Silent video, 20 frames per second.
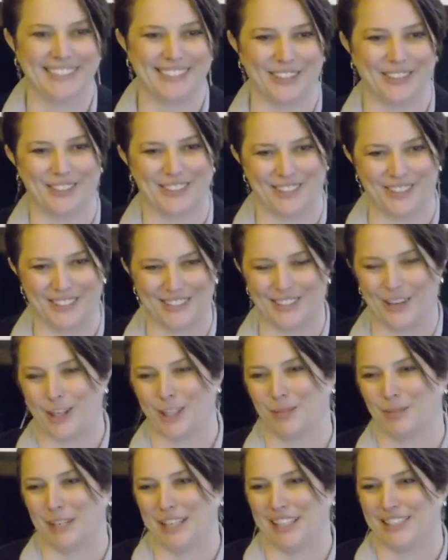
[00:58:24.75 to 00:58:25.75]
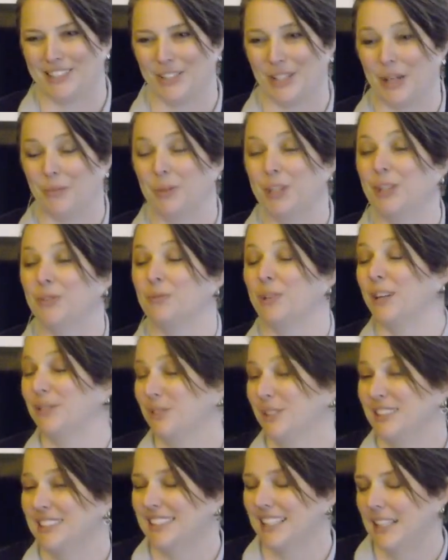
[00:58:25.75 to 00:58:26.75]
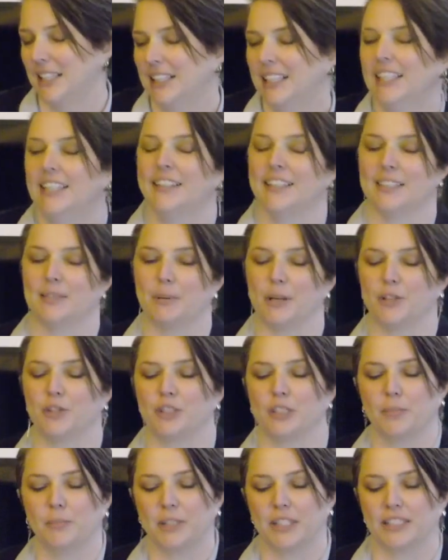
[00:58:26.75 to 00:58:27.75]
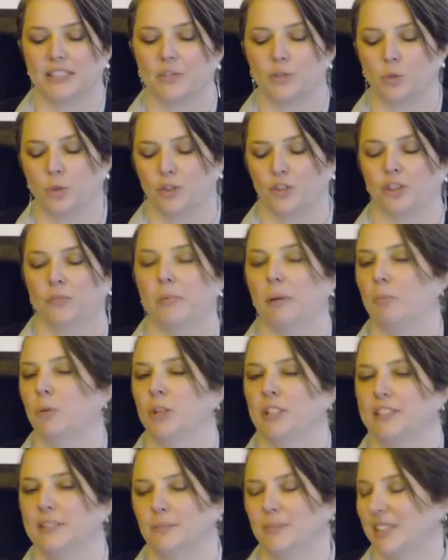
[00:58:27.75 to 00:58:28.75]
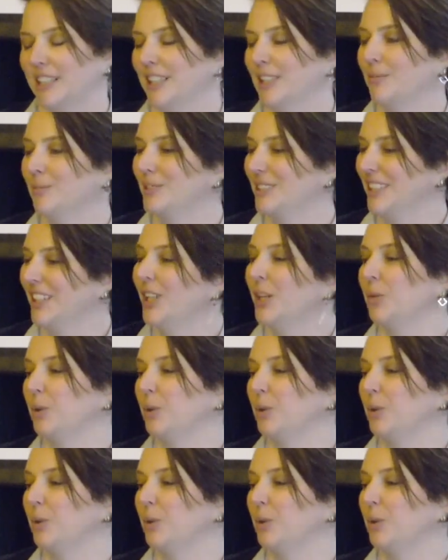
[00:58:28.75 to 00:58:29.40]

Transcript: So it's all documented so that we can reference it, especially because of short-term memory sometimes.